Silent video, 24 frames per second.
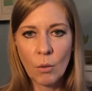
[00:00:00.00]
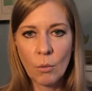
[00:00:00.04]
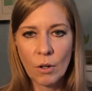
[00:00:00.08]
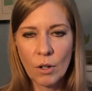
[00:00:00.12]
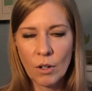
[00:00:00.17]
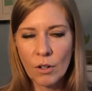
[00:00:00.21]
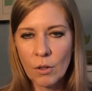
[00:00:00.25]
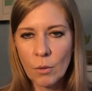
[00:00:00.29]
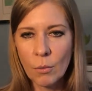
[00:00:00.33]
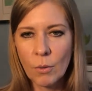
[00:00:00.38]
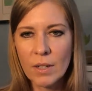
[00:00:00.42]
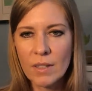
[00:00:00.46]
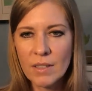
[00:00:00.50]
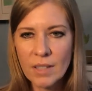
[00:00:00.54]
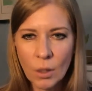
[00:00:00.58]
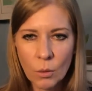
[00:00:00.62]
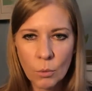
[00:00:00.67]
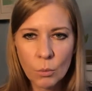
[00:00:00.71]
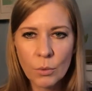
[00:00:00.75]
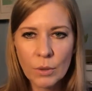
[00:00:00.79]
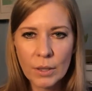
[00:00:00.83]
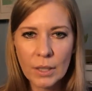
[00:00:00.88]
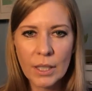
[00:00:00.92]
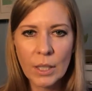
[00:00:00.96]
What are the ones
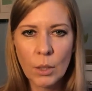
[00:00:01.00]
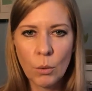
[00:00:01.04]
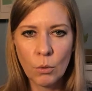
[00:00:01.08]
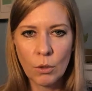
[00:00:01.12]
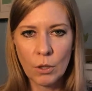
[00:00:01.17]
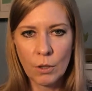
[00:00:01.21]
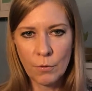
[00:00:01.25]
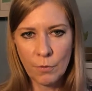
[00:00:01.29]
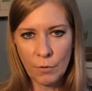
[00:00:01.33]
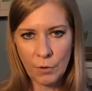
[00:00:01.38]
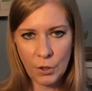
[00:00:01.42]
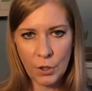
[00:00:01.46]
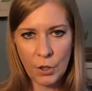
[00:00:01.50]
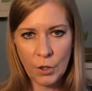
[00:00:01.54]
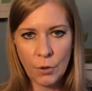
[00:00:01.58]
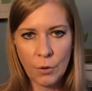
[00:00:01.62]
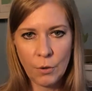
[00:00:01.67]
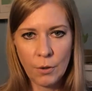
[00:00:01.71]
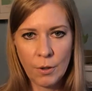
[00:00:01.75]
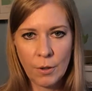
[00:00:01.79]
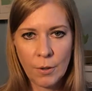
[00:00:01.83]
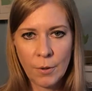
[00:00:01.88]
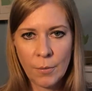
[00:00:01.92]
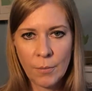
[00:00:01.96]
that really work for you,
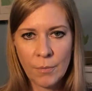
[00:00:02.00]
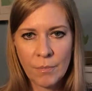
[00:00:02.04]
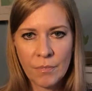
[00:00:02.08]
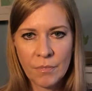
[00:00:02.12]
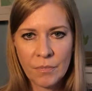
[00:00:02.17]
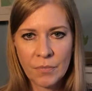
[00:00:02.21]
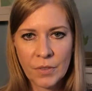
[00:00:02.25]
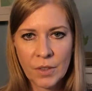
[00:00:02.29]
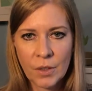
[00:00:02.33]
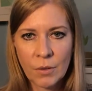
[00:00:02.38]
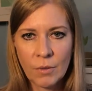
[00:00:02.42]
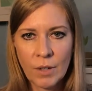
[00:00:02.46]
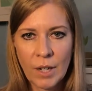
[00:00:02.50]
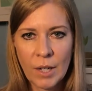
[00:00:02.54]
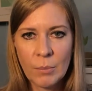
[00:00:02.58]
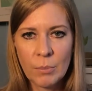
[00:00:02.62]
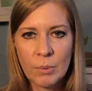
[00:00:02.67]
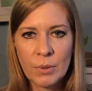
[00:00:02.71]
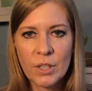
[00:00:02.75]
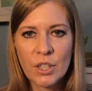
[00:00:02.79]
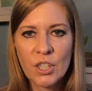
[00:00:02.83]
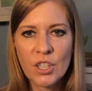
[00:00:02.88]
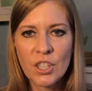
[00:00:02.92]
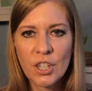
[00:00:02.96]
right?
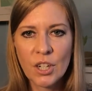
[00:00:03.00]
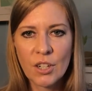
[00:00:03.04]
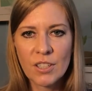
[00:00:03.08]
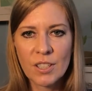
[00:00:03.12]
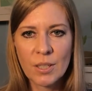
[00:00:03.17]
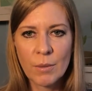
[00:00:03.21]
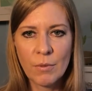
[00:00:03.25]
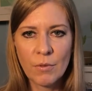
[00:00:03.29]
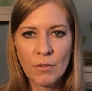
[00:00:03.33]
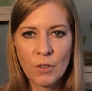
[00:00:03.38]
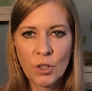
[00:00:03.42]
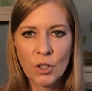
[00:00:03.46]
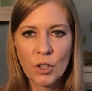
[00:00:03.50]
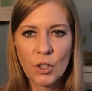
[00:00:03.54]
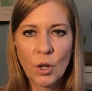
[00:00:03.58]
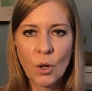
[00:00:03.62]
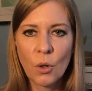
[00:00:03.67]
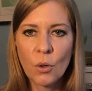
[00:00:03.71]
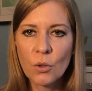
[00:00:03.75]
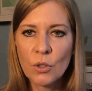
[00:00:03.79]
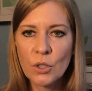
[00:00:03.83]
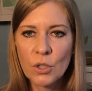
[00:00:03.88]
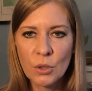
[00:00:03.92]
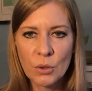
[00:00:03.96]
Please share some of your
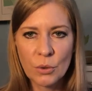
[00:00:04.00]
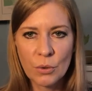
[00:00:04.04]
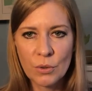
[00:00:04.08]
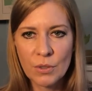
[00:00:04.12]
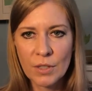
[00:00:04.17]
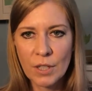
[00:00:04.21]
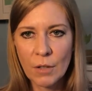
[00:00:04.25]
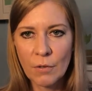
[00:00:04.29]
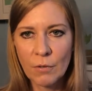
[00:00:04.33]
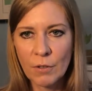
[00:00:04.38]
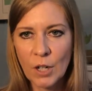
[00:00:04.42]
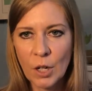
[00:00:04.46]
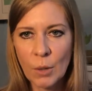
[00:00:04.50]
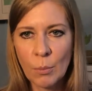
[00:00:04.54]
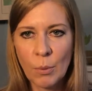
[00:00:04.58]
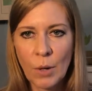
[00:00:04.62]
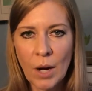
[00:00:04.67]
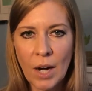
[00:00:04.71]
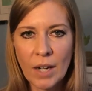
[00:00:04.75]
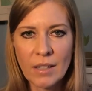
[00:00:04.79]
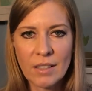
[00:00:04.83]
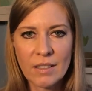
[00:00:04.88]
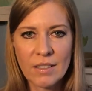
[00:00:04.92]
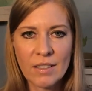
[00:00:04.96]
go-to self-care
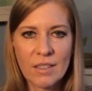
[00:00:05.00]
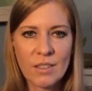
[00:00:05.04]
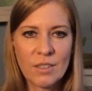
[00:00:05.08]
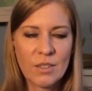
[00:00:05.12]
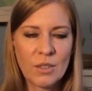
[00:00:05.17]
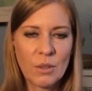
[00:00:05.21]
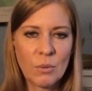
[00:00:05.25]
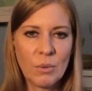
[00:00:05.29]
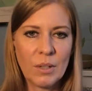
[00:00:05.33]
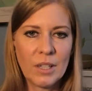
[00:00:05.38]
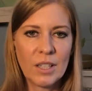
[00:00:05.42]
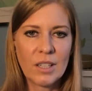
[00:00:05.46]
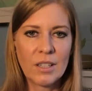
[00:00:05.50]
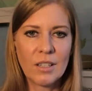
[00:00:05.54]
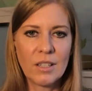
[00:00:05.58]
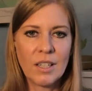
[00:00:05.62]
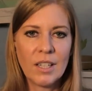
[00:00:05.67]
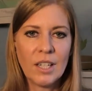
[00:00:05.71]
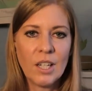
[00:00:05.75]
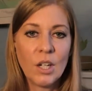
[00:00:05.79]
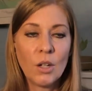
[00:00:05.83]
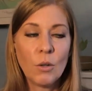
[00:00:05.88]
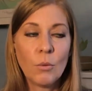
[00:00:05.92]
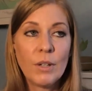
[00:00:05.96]
practices so we
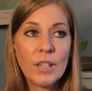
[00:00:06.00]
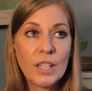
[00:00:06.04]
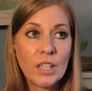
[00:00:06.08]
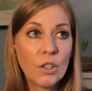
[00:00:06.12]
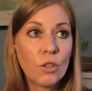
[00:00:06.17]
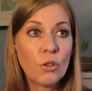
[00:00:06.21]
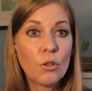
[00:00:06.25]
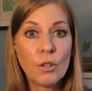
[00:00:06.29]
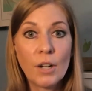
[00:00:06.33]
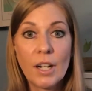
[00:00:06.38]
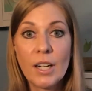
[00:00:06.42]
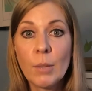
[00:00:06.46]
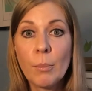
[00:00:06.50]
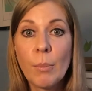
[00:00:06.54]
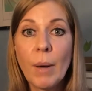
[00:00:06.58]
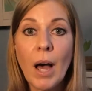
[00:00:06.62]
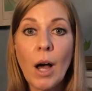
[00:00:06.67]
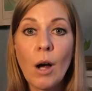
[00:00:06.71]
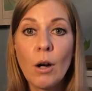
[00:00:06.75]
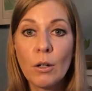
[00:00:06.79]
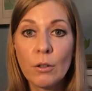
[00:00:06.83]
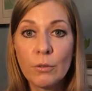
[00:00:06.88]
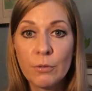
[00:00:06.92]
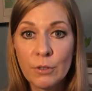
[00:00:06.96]
can create a
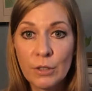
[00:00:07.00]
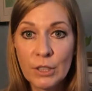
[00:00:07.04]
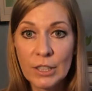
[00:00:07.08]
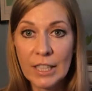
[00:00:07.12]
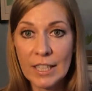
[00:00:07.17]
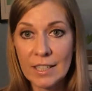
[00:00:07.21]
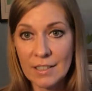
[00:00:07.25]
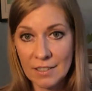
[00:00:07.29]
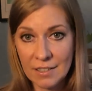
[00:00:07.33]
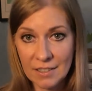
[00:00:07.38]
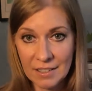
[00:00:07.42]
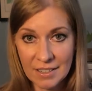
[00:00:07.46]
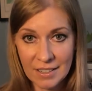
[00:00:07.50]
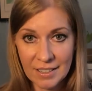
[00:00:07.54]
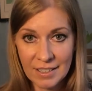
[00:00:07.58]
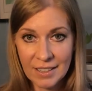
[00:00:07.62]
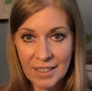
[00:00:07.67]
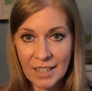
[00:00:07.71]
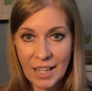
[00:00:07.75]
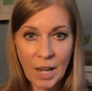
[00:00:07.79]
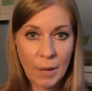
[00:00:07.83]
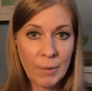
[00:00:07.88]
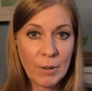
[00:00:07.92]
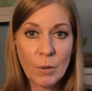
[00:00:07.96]
powerful list.
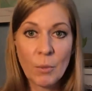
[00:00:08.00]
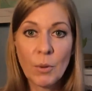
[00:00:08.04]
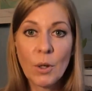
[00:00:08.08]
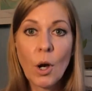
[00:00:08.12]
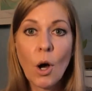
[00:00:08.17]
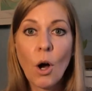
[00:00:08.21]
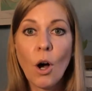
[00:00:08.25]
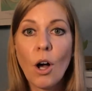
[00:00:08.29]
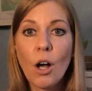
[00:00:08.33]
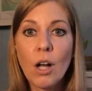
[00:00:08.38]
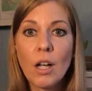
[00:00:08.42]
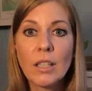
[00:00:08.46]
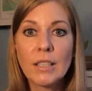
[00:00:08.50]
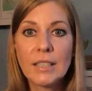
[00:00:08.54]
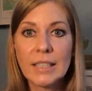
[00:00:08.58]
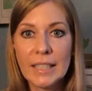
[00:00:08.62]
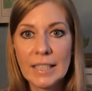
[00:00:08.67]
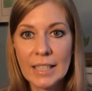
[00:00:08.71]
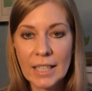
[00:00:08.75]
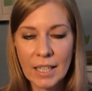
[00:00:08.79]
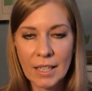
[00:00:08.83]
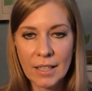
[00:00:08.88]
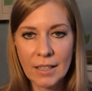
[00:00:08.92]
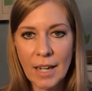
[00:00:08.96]
I mean, we all
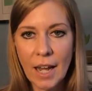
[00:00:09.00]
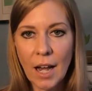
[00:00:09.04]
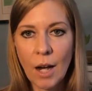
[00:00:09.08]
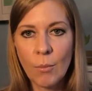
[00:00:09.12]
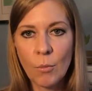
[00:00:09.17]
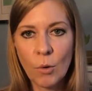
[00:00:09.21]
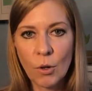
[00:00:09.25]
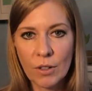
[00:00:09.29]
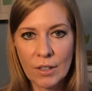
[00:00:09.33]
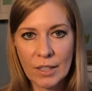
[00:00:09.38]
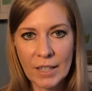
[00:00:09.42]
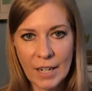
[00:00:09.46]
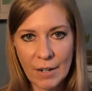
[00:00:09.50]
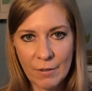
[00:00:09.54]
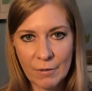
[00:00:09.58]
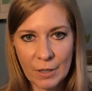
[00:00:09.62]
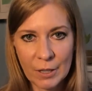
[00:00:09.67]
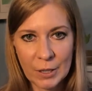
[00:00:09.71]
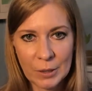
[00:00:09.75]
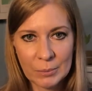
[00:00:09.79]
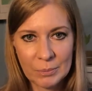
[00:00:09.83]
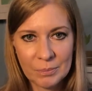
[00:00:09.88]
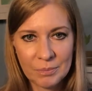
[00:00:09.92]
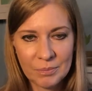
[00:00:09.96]
need it now more than ever.